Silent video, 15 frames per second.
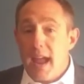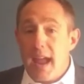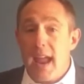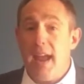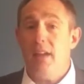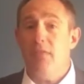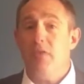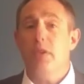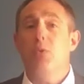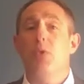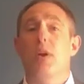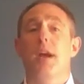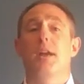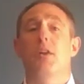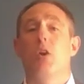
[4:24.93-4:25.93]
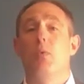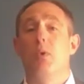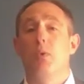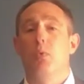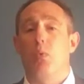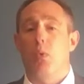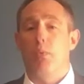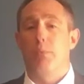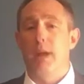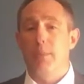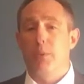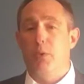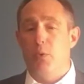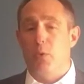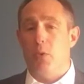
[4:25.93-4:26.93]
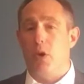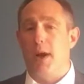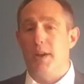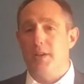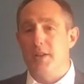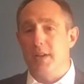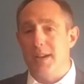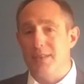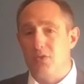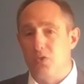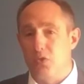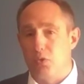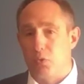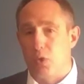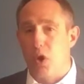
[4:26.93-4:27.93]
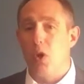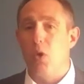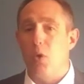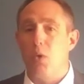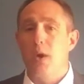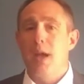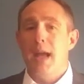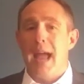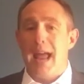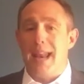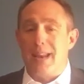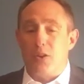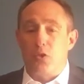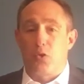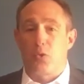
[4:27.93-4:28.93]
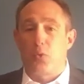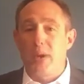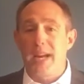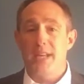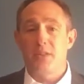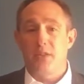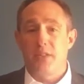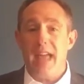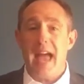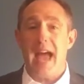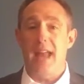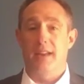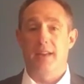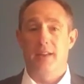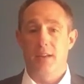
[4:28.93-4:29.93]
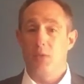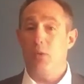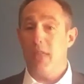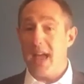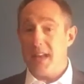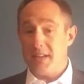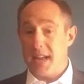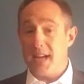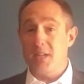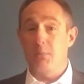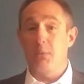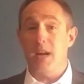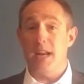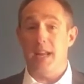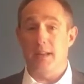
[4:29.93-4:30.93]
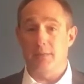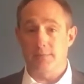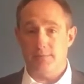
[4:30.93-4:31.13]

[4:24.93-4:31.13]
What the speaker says: Everywhere I go, people want to grow and increase that. Well, that takes money.